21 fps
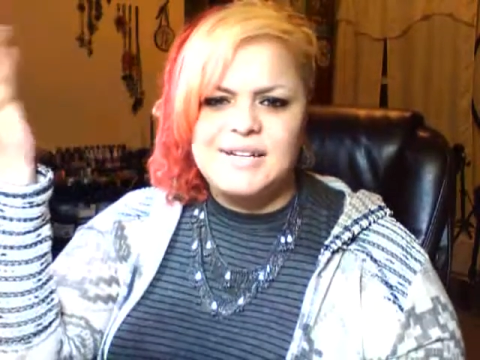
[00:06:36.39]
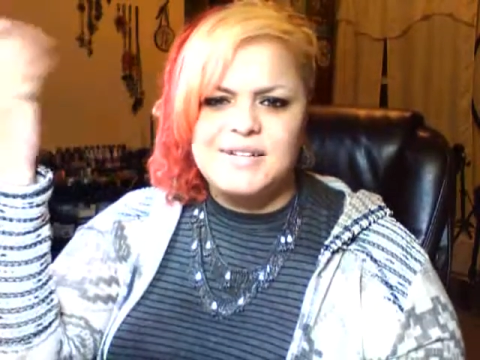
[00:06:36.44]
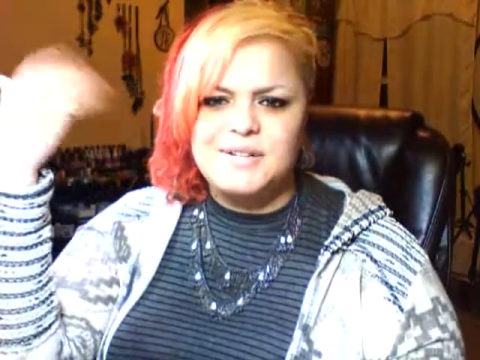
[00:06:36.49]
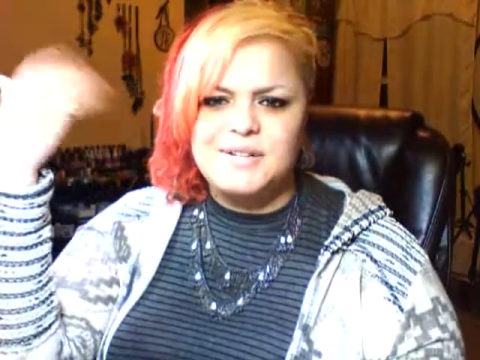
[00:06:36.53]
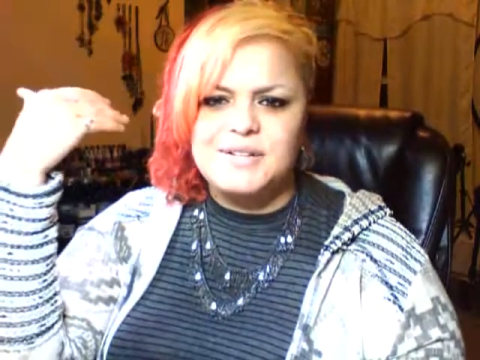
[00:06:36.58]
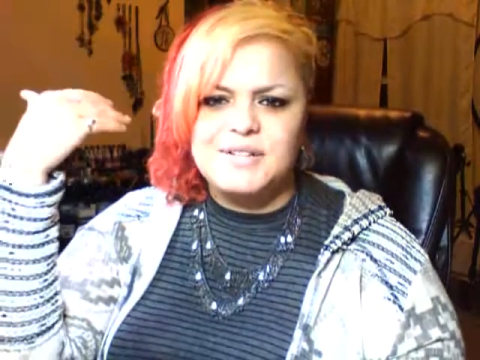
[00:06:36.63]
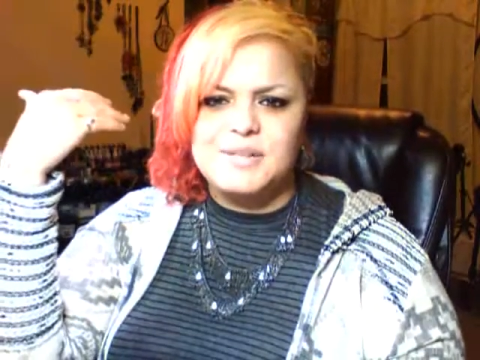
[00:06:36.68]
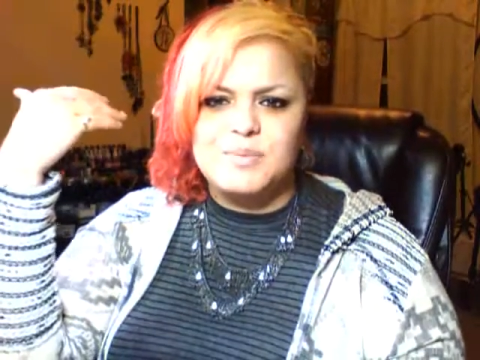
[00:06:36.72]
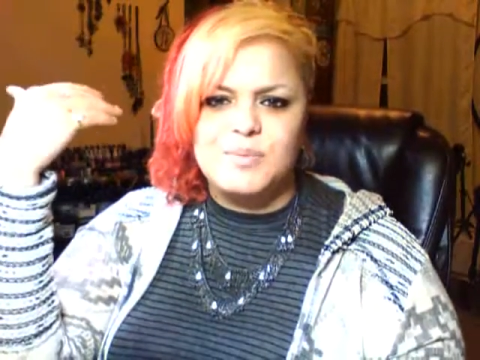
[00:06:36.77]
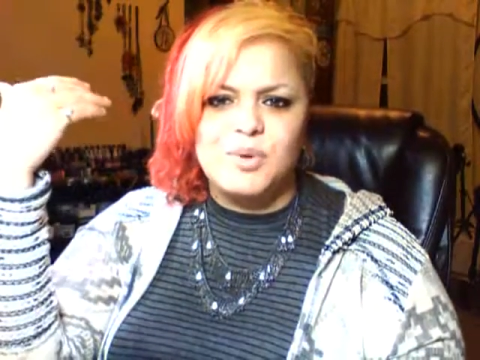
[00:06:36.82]
to do
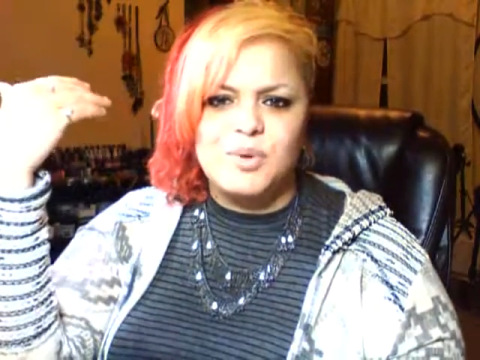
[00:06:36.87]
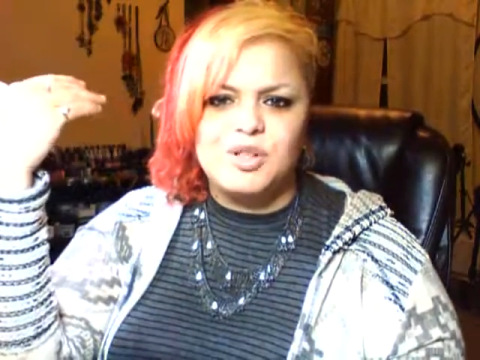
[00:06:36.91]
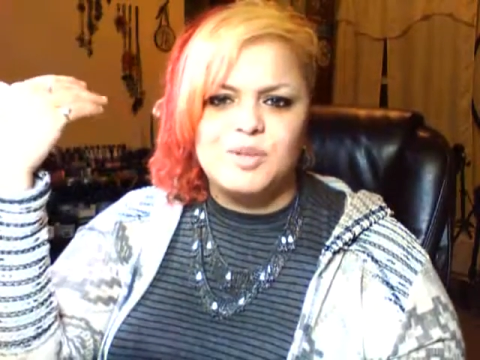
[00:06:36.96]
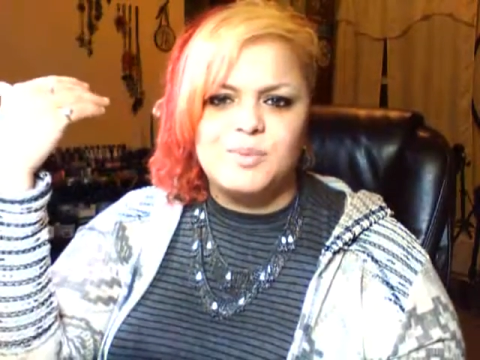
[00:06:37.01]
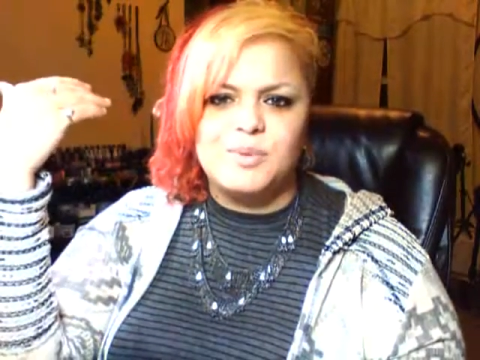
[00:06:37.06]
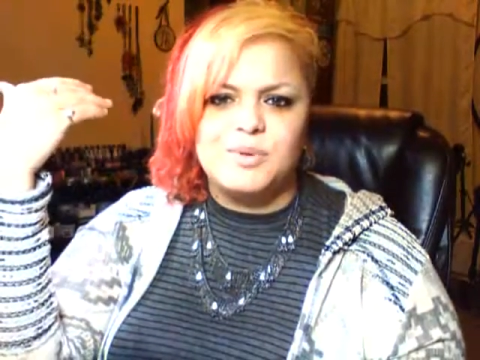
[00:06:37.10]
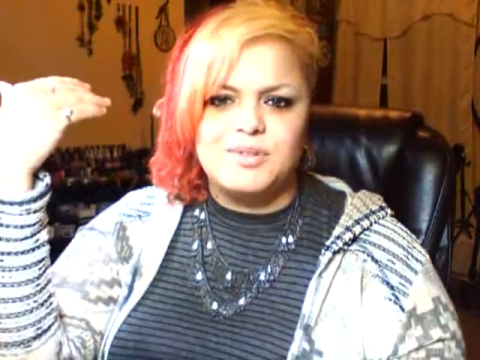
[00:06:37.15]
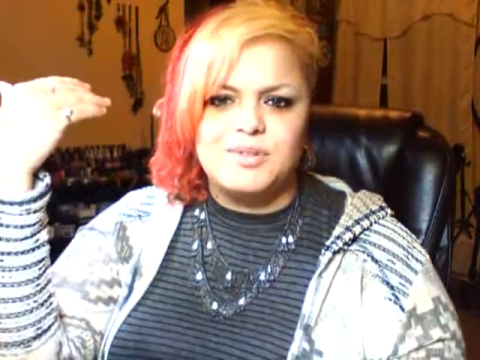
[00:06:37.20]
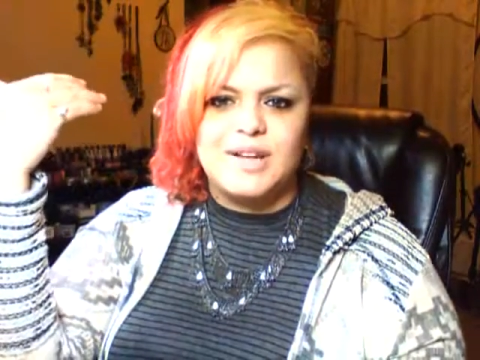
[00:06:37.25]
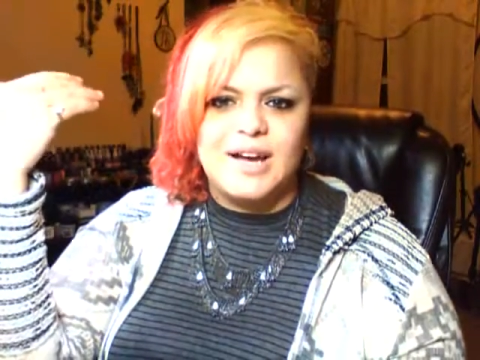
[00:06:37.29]
this
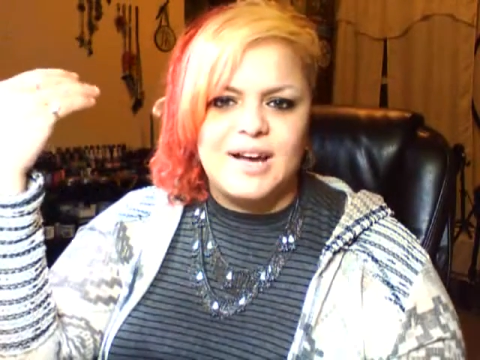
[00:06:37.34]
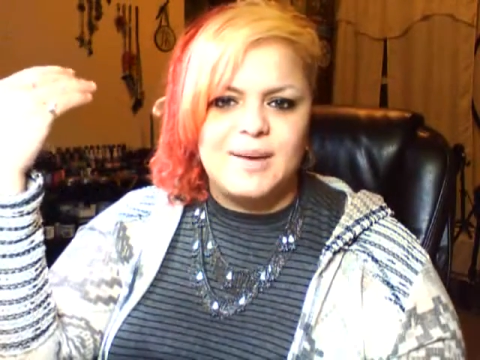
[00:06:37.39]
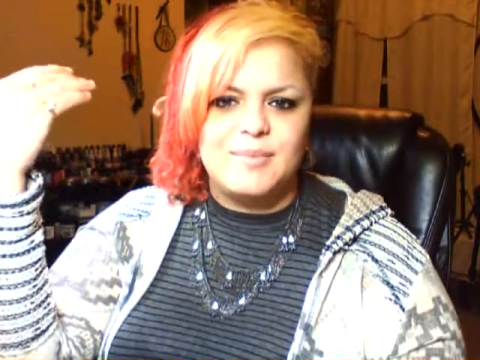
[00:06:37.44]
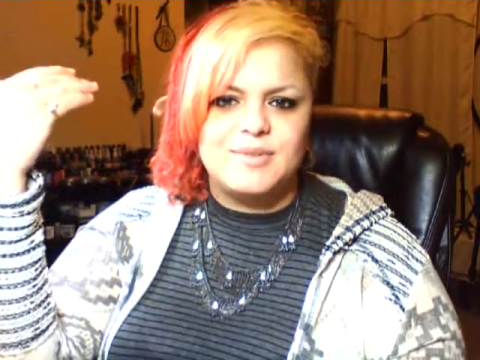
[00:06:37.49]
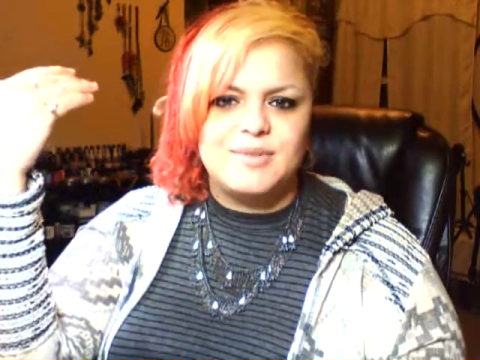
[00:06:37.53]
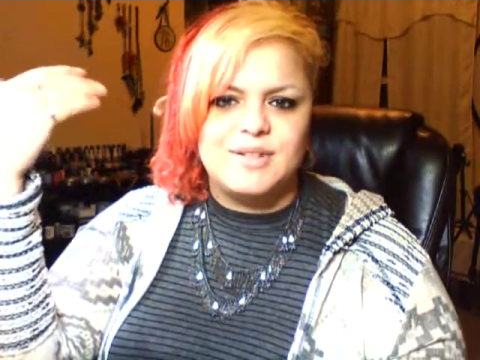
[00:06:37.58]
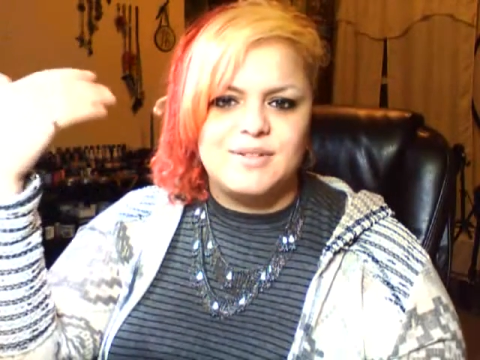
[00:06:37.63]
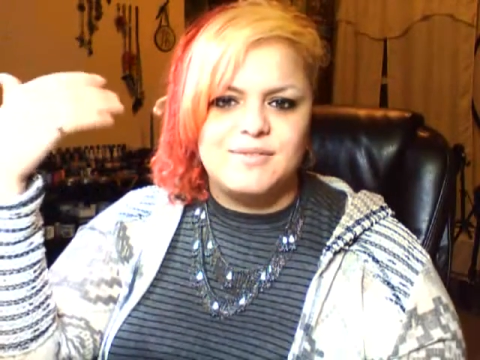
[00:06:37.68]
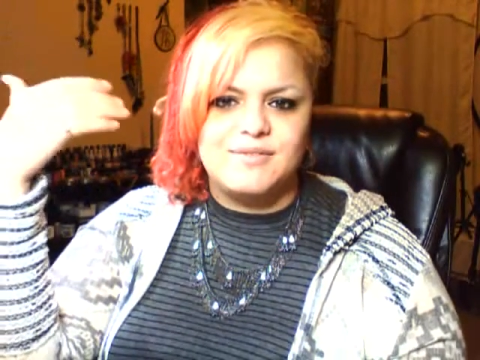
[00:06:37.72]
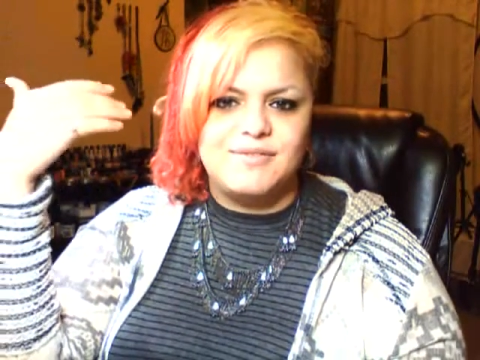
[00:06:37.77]
multiple
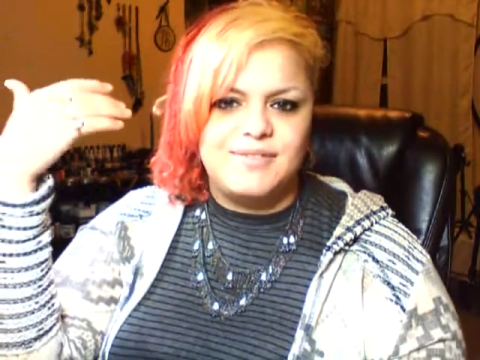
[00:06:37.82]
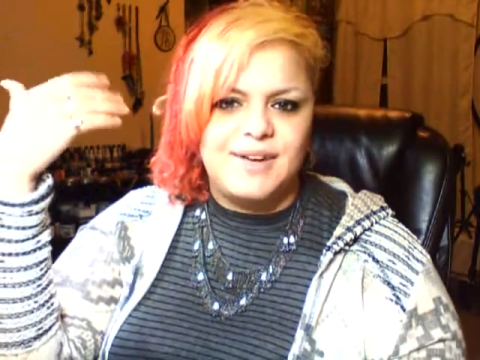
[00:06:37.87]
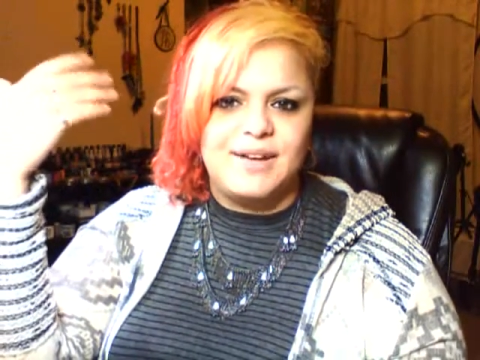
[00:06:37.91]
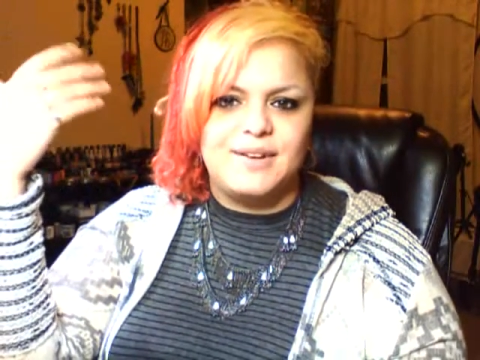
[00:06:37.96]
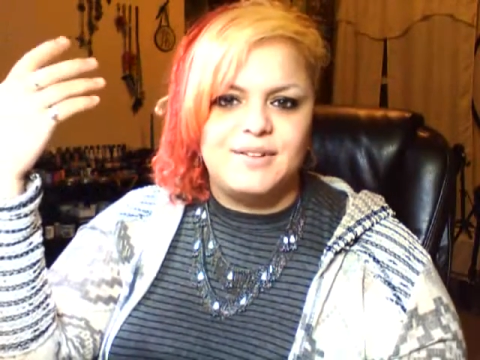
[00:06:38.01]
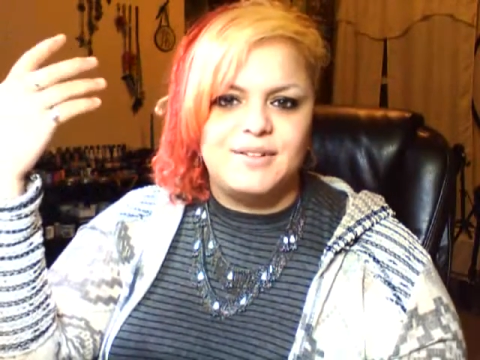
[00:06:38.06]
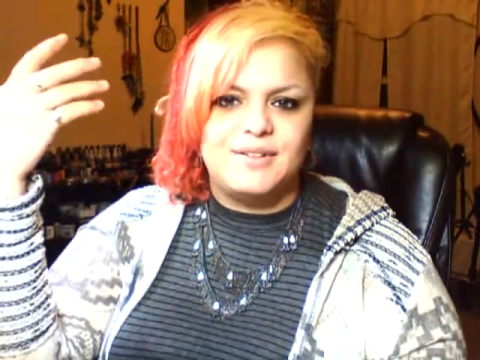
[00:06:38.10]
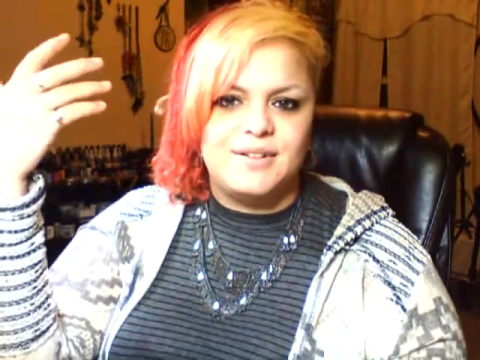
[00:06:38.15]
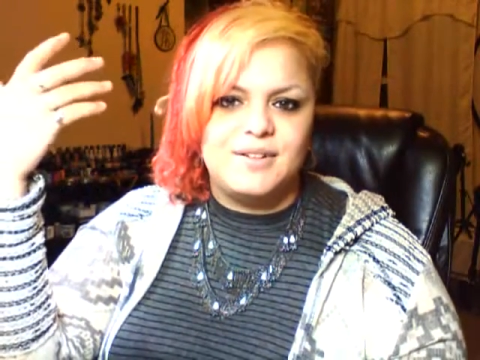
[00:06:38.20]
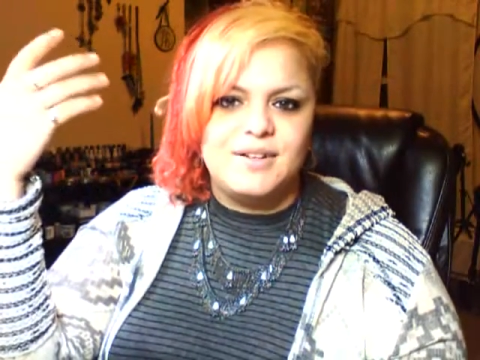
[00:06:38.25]
times and
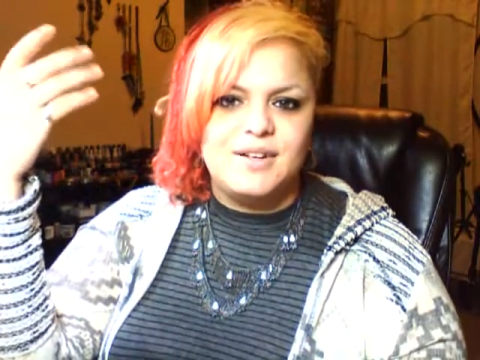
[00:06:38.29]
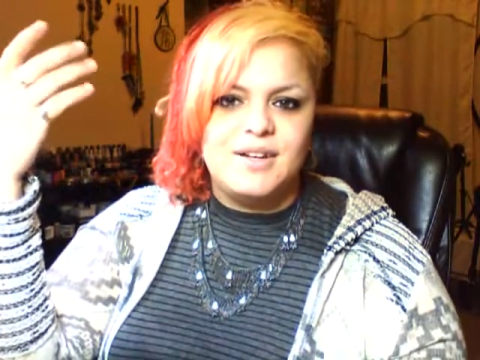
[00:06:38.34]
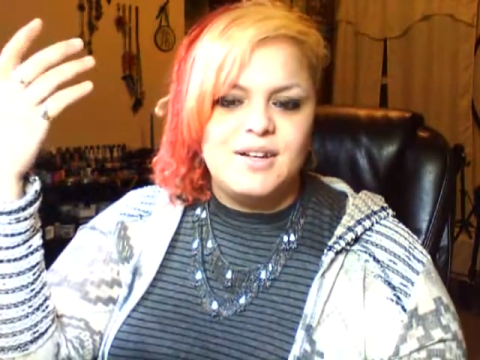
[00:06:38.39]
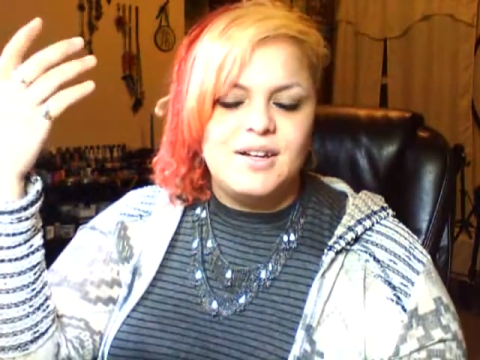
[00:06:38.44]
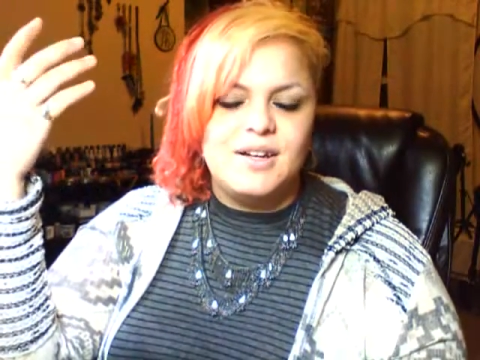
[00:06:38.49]
failed,